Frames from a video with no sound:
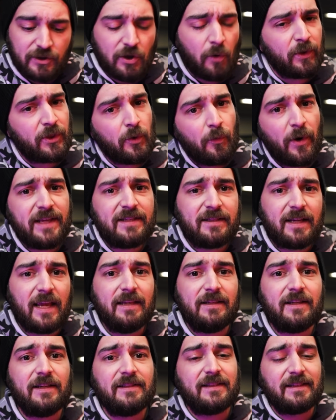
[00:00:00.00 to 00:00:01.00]
So what the
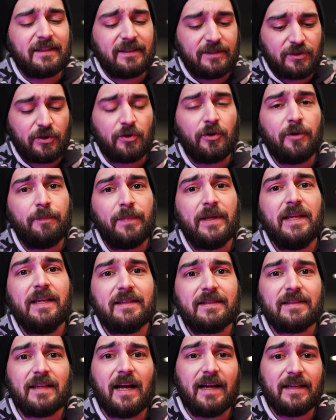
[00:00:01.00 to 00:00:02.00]
wastegate does, at a certain
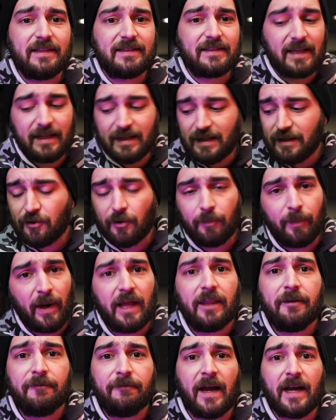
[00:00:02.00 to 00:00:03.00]
PSI set either
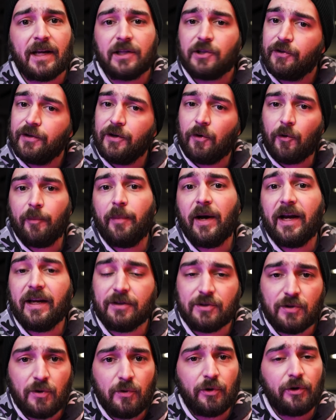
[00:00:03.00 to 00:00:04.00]
by the factory or by
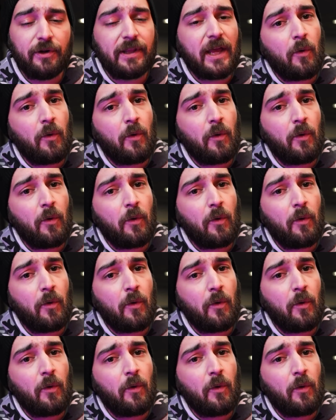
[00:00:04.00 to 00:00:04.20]
a tuner,